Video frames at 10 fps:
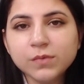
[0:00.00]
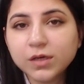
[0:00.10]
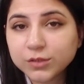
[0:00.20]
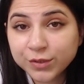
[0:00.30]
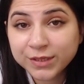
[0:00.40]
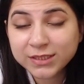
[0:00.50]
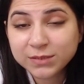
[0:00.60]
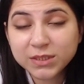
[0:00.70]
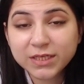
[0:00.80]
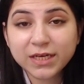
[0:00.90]
So in
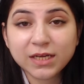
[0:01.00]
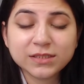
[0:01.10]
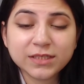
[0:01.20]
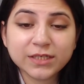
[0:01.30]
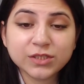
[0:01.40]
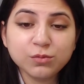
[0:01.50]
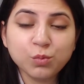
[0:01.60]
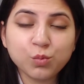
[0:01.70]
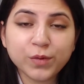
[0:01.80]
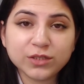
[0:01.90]
this particular
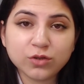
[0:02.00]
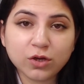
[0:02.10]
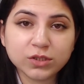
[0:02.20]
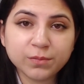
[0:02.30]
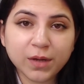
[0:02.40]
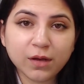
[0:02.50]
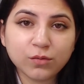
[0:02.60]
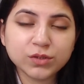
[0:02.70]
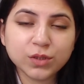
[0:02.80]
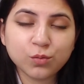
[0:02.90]
section, we talked
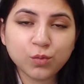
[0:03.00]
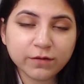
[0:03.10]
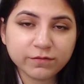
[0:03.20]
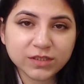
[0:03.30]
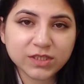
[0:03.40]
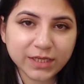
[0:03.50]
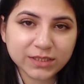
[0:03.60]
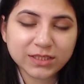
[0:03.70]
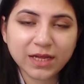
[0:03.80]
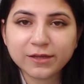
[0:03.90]
about one of the
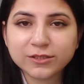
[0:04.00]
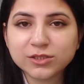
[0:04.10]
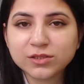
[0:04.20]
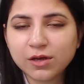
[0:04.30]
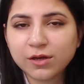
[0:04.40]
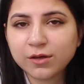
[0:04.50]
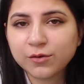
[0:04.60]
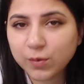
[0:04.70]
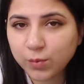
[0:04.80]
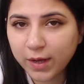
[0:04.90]
tests that is
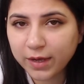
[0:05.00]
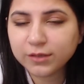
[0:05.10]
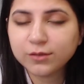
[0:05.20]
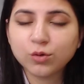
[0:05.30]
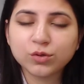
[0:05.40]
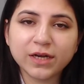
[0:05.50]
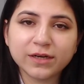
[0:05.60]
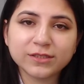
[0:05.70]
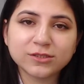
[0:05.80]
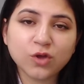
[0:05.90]
required or
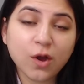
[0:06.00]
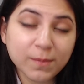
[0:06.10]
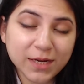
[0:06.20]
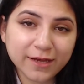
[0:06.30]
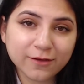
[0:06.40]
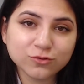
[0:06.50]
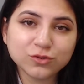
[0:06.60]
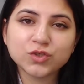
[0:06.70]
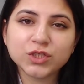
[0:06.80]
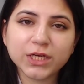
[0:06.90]
that is commonly
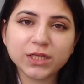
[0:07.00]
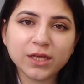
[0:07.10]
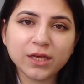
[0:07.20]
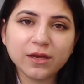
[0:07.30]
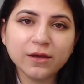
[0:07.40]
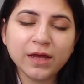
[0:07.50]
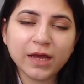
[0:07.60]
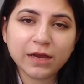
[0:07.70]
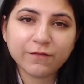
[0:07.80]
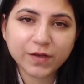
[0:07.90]
used to check the
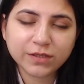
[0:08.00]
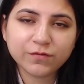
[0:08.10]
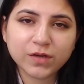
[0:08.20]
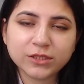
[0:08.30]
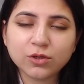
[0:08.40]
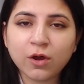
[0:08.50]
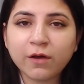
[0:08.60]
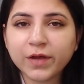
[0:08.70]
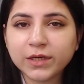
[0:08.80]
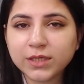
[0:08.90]
effectiveness
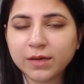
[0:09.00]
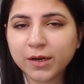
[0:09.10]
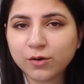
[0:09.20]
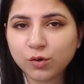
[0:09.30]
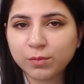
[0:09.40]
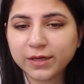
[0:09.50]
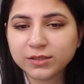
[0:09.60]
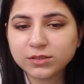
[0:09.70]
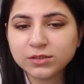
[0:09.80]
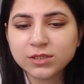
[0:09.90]
of antimicrobial
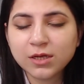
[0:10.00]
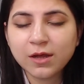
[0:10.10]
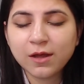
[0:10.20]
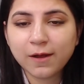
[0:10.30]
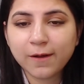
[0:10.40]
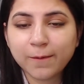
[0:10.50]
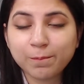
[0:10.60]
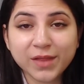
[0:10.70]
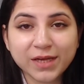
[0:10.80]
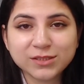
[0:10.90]
agents.
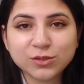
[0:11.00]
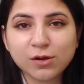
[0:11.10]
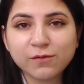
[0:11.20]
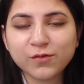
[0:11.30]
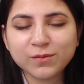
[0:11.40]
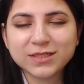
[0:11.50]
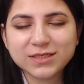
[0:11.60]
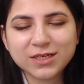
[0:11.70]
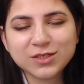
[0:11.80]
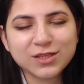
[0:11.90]
That's all from
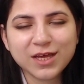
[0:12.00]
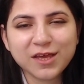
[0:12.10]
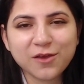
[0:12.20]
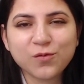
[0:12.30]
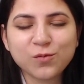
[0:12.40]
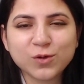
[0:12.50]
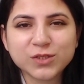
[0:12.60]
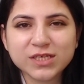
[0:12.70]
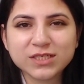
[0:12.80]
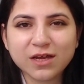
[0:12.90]
this section. Thank you for
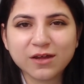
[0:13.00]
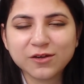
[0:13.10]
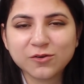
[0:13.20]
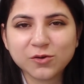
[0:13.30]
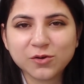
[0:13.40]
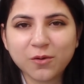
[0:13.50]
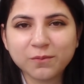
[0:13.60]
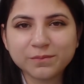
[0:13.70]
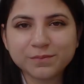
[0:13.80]
watching sqadia.com.